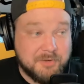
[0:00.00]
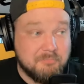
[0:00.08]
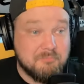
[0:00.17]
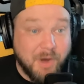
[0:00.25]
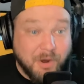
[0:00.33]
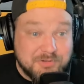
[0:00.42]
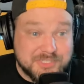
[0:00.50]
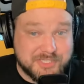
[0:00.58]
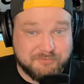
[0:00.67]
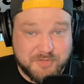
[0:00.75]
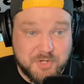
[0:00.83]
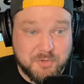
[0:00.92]
Most
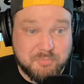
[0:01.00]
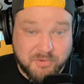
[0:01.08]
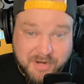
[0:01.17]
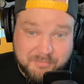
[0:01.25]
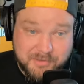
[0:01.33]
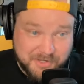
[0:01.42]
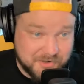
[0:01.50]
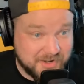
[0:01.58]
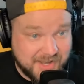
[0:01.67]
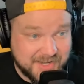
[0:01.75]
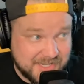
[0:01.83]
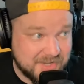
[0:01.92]
of you probably are
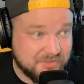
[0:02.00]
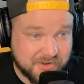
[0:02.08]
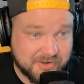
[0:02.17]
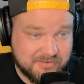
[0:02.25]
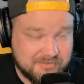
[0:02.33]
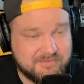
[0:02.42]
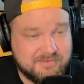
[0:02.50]
not either.